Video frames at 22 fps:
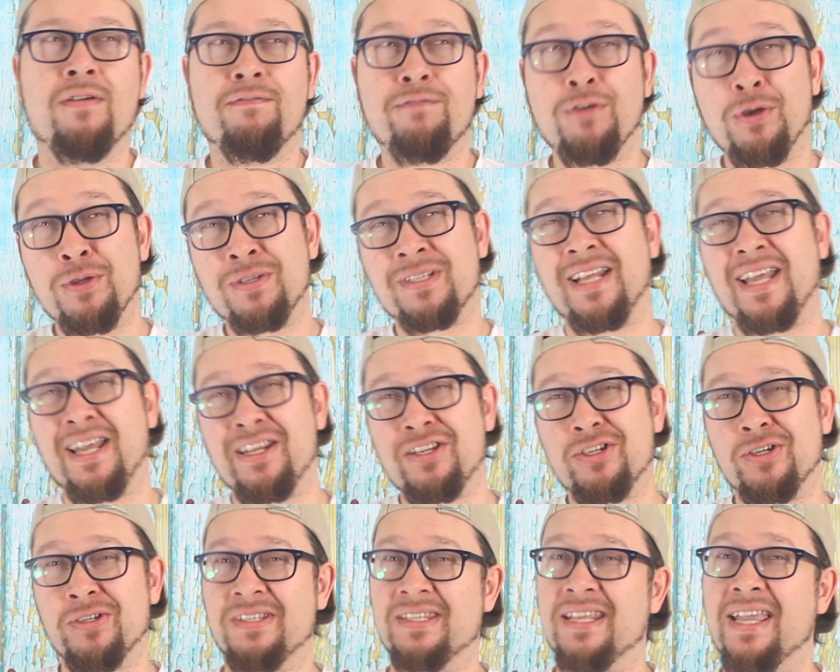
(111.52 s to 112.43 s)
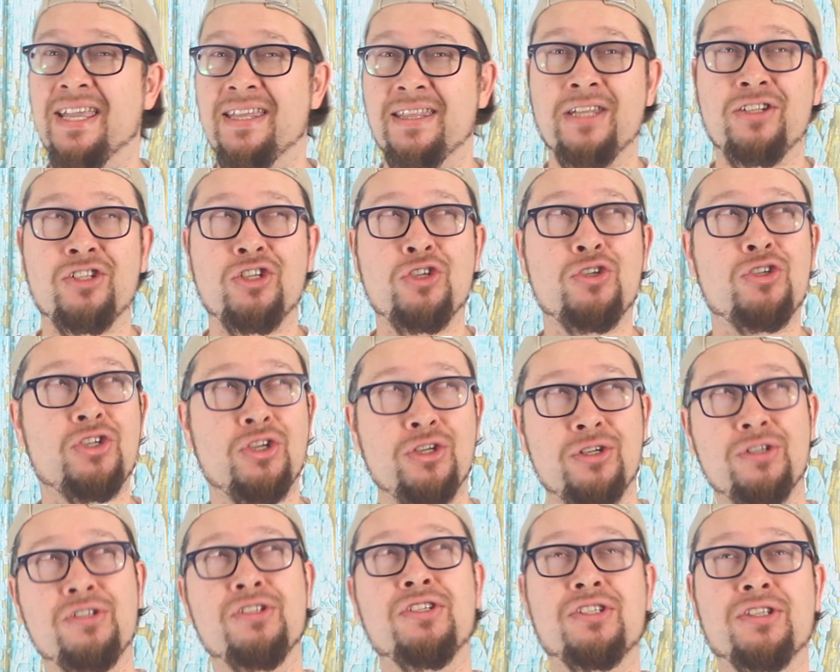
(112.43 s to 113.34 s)
Firstly, I should say that you
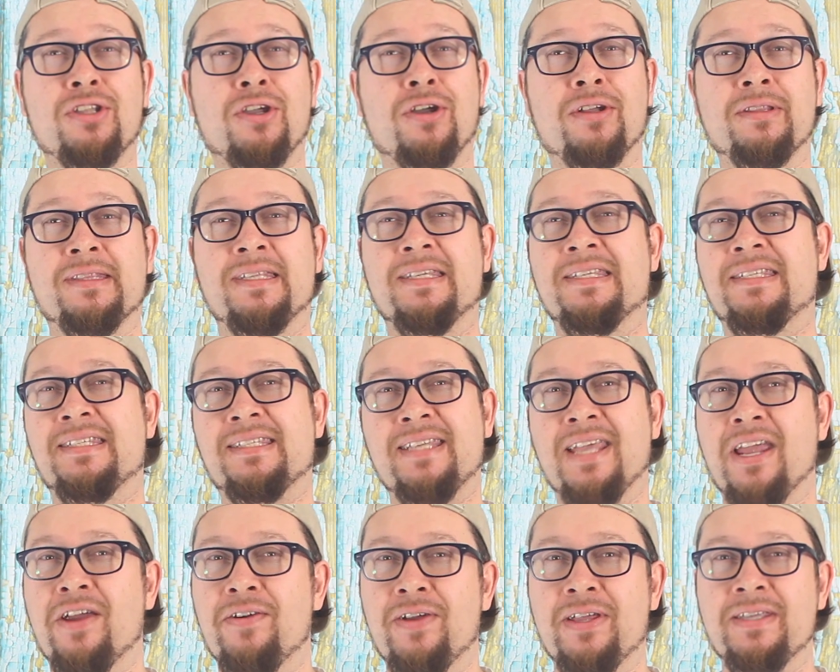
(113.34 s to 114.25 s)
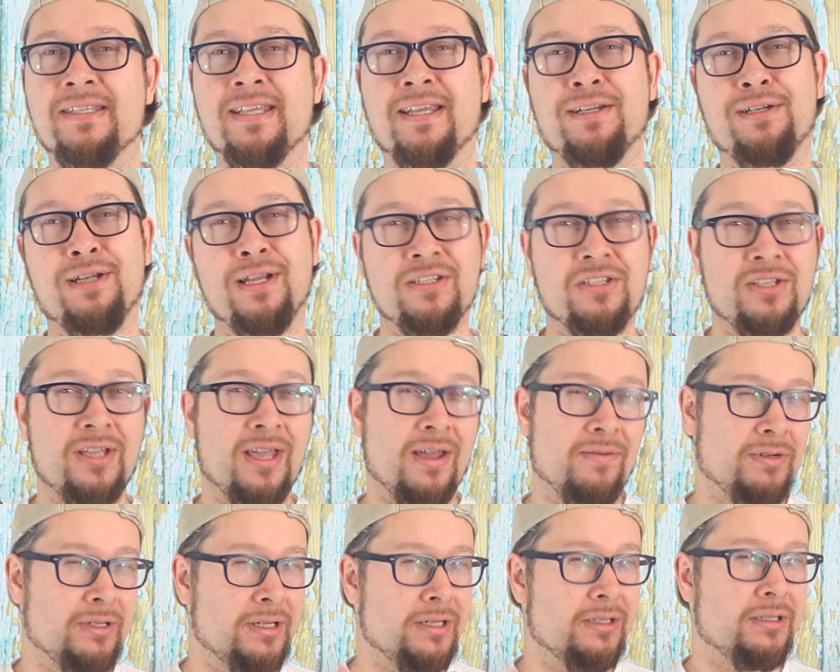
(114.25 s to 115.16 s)
shouldn't start this series unless you
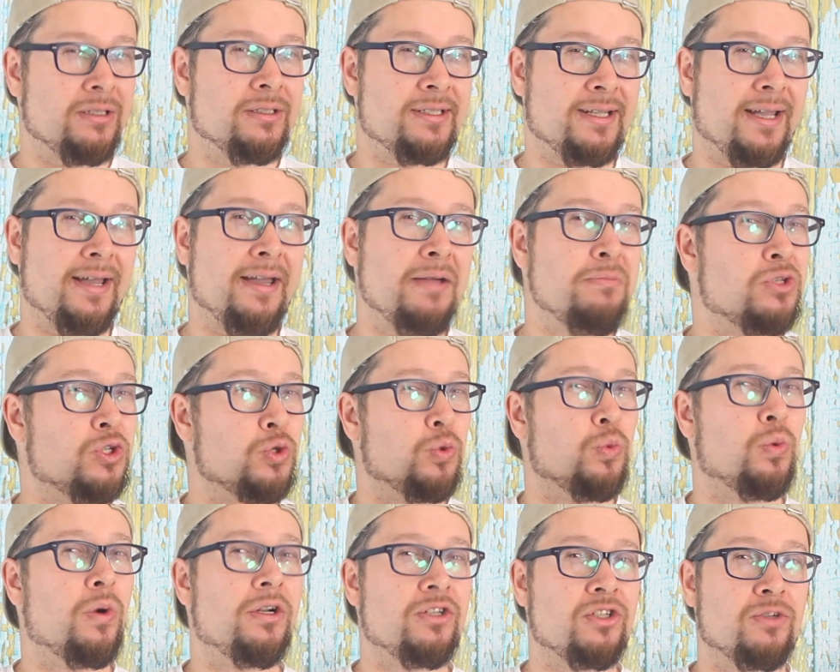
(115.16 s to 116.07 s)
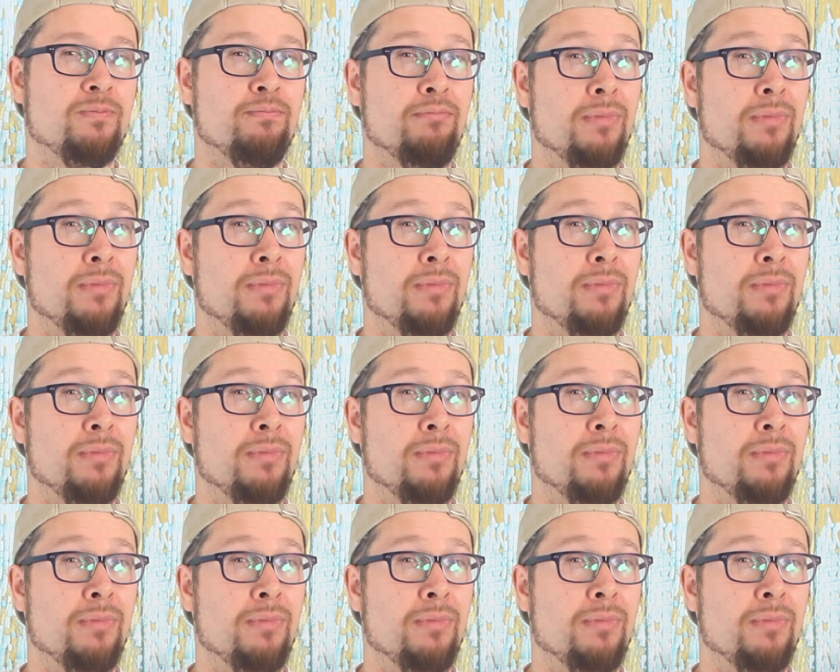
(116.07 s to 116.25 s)
have a little time to watch